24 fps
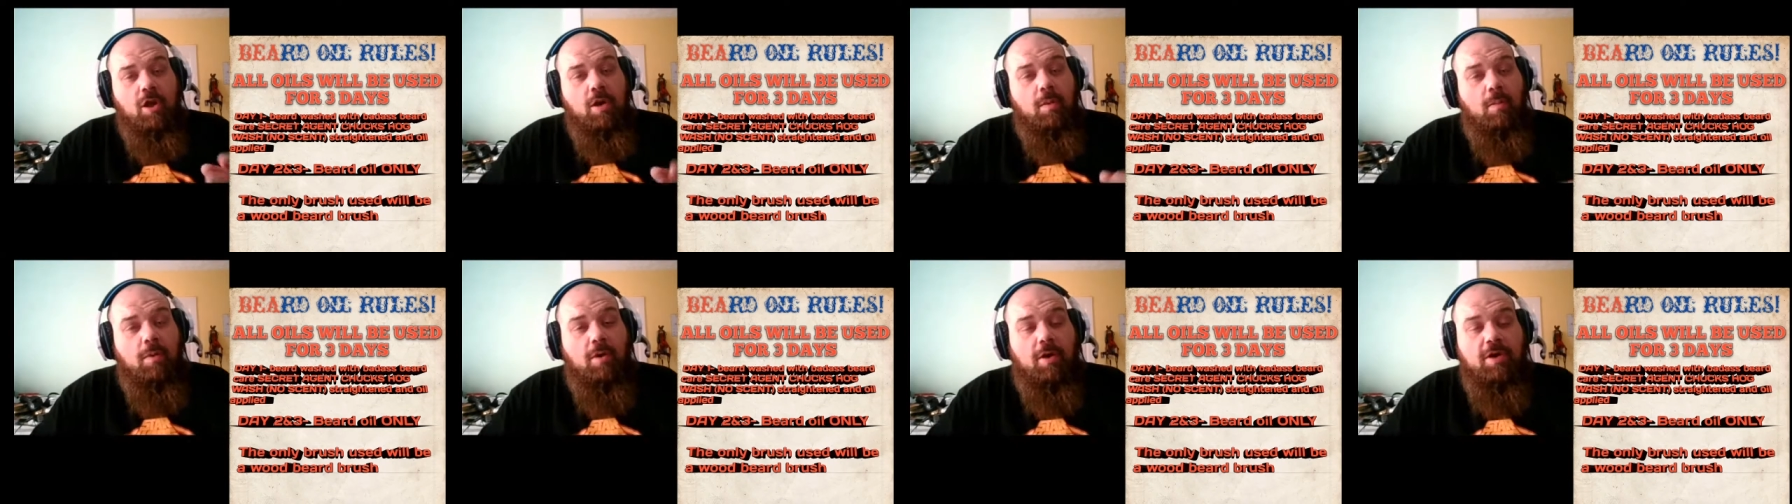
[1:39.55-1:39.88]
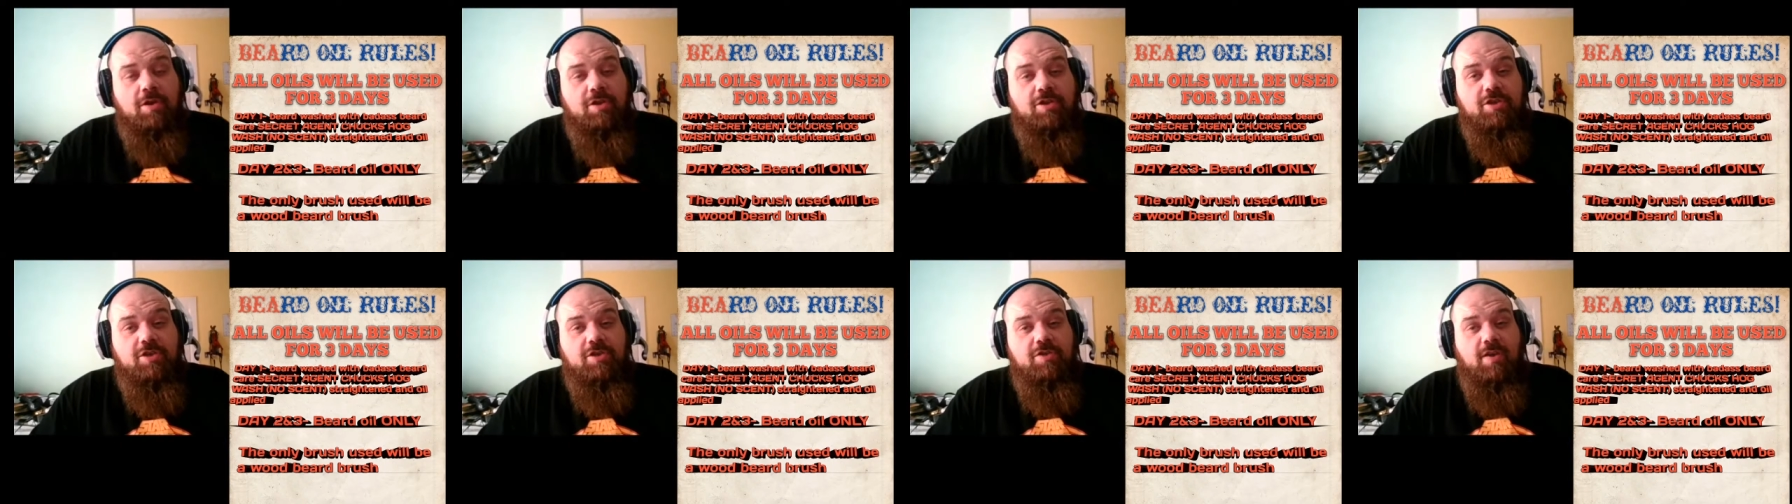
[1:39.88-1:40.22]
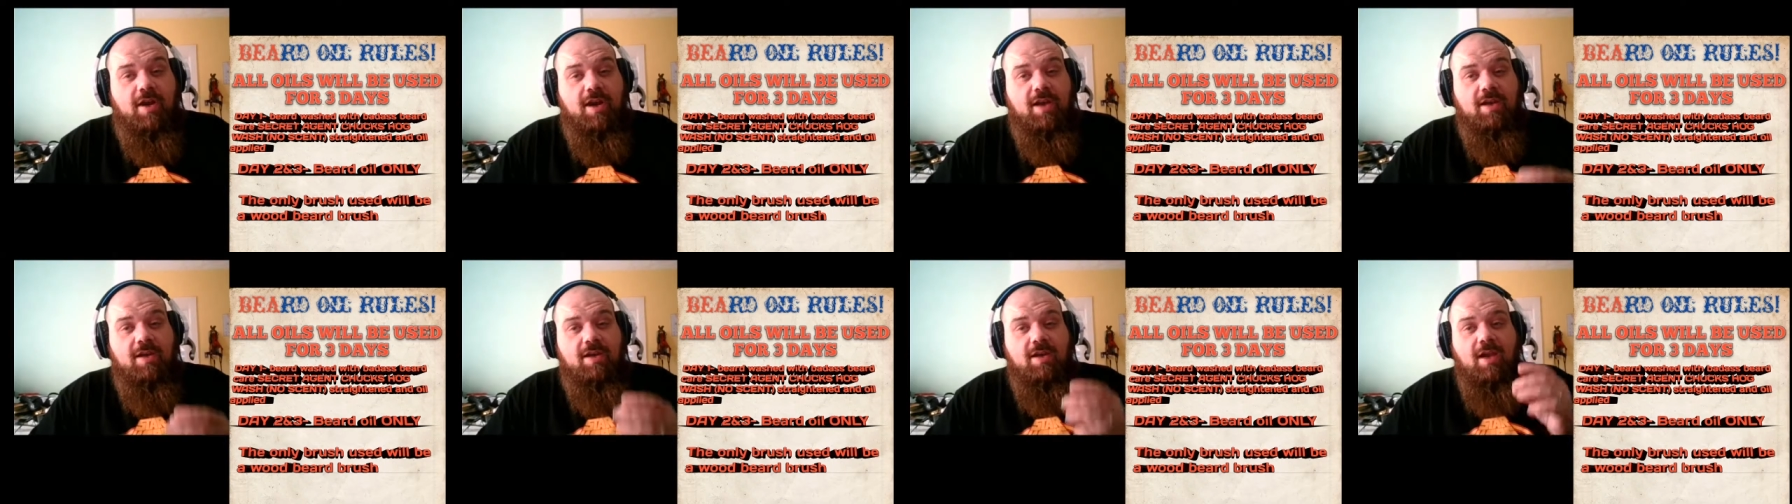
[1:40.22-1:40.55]
we're going to
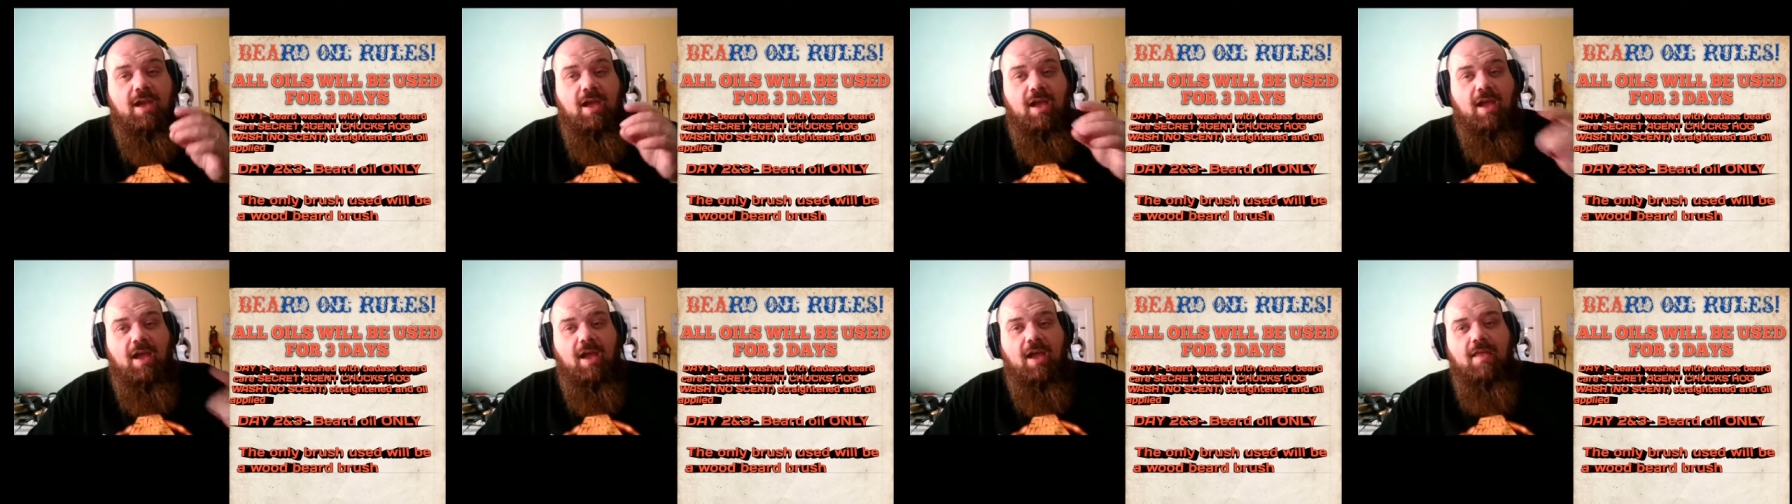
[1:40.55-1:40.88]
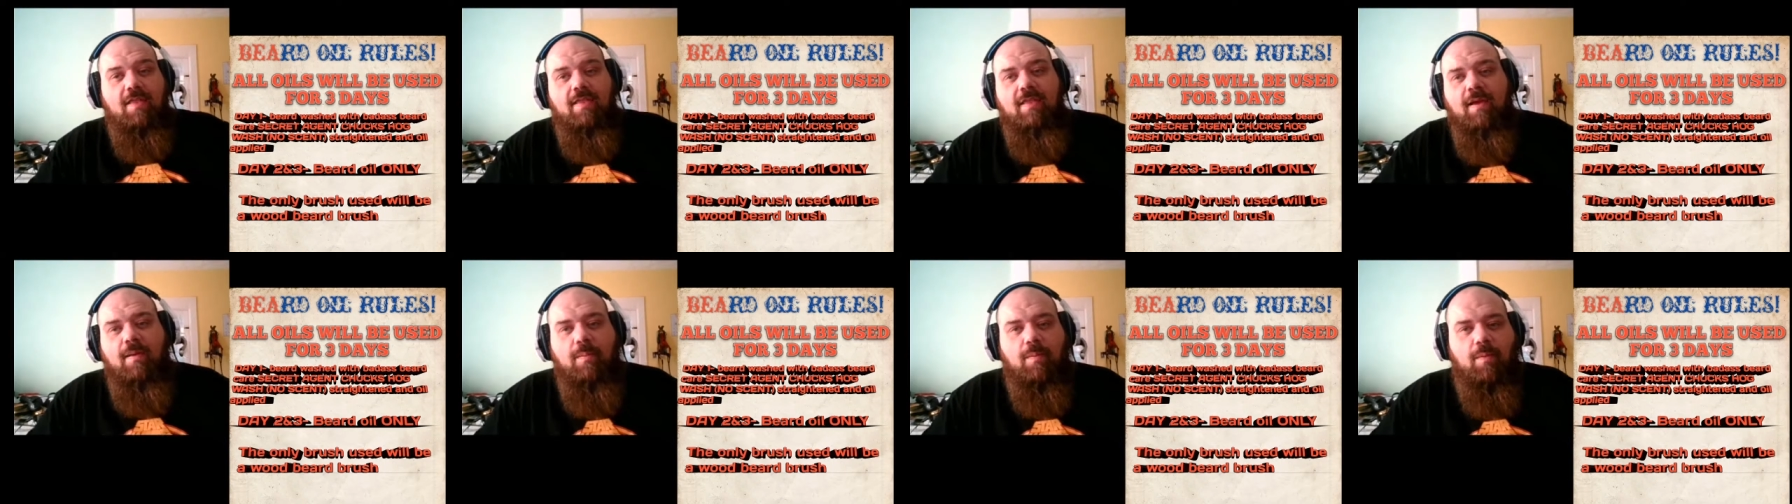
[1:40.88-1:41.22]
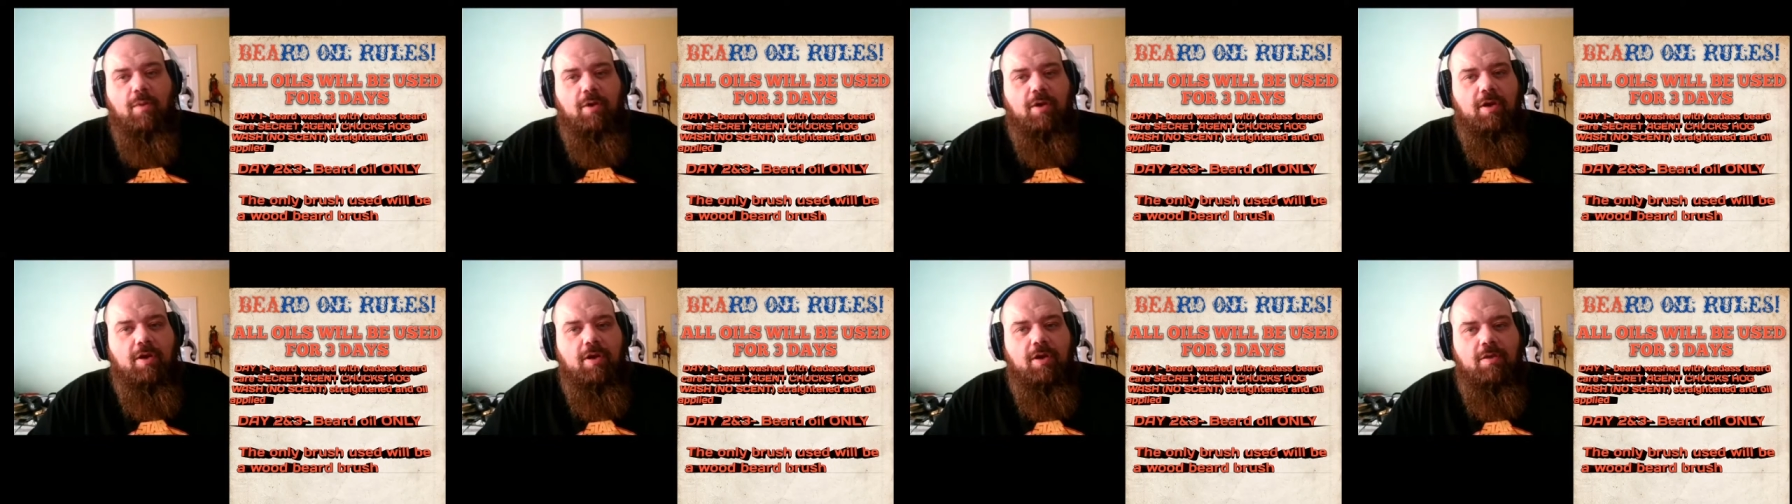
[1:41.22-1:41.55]
straighten, and then we're
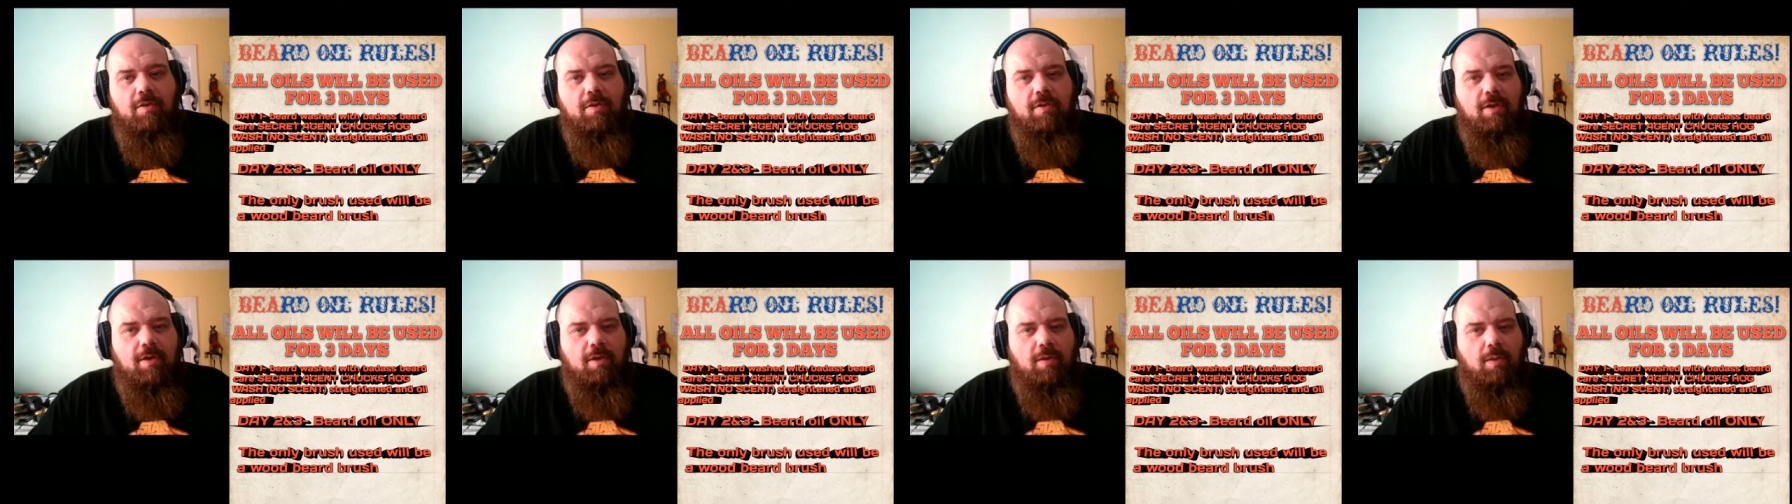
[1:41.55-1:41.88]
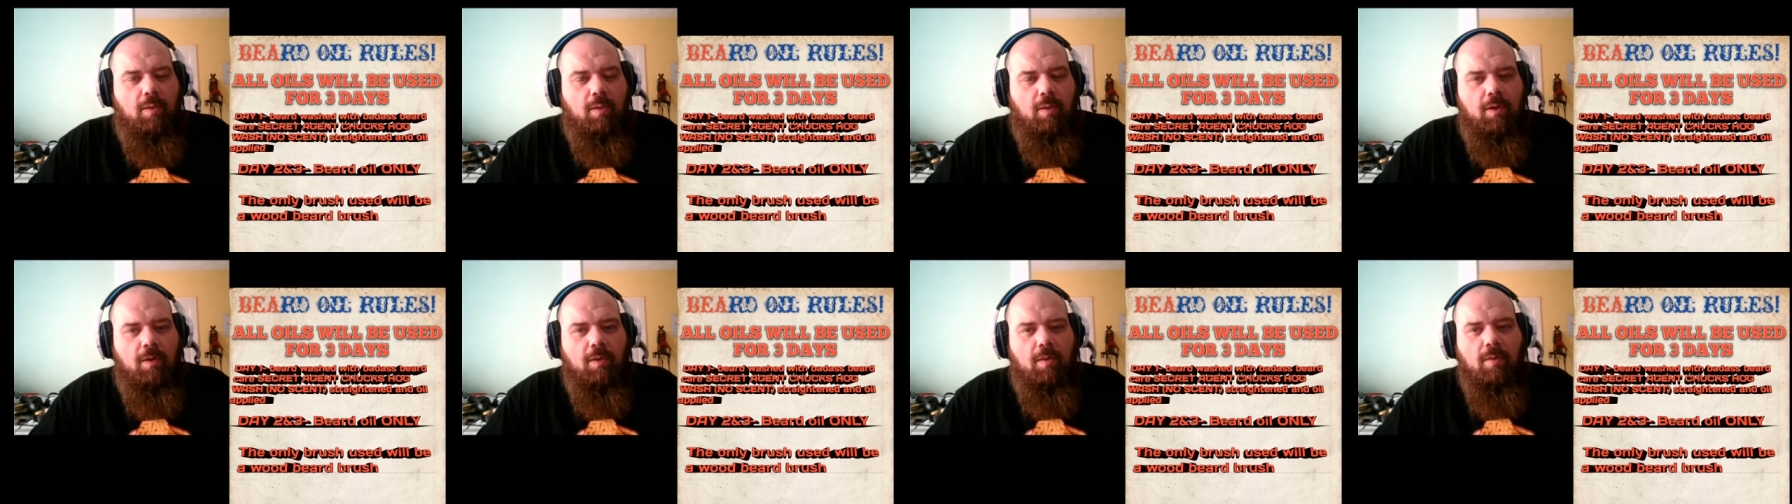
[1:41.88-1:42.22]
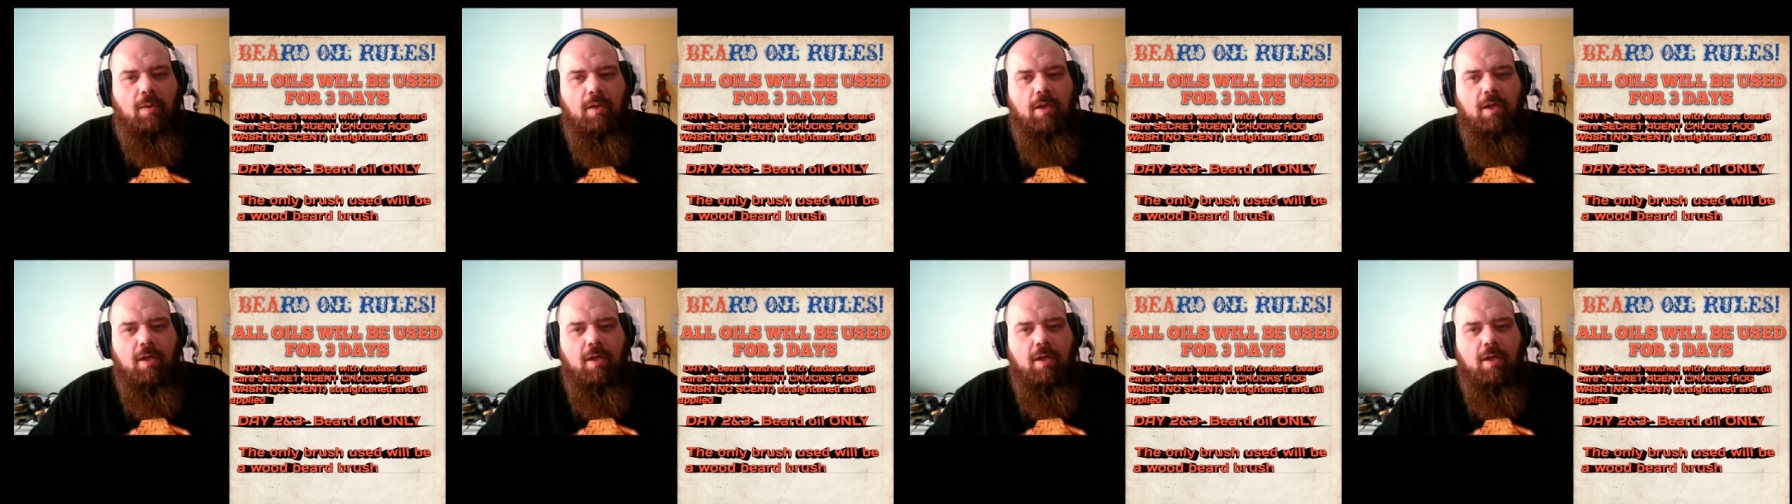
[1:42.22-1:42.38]
going to do the oil.